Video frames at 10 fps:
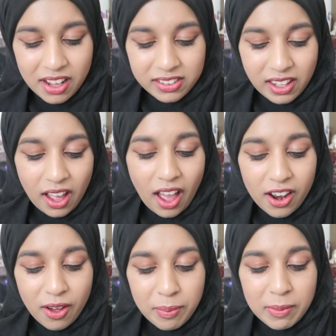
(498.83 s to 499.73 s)
So
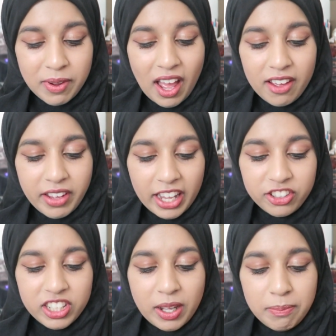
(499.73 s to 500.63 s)
a lot of people have
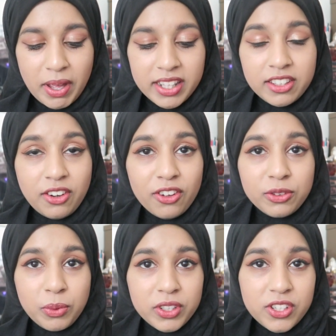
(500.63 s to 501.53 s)
actually compared the
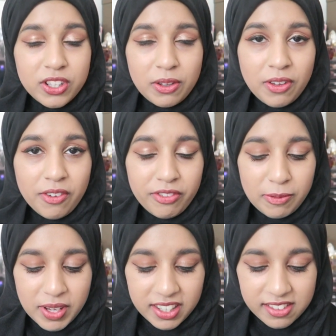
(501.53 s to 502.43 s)
Nars one to the
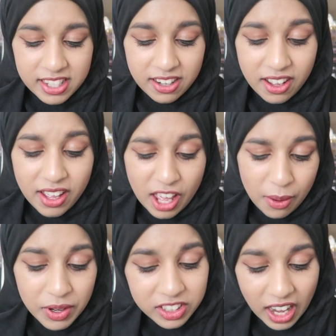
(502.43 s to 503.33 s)
Fit Me concealer,
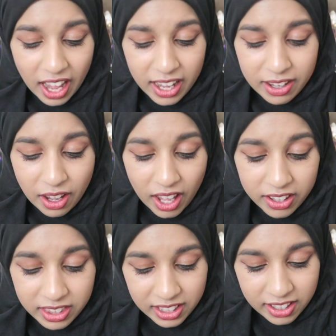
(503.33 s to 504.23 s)
which
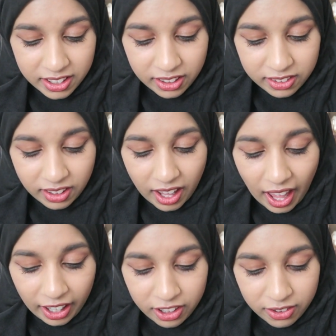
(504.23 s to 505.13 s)
I think it is
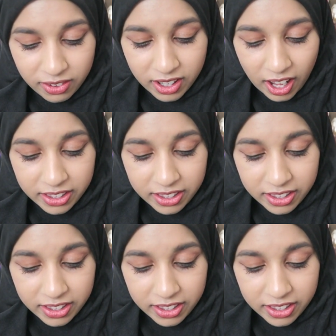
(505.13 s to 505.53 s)
accurate.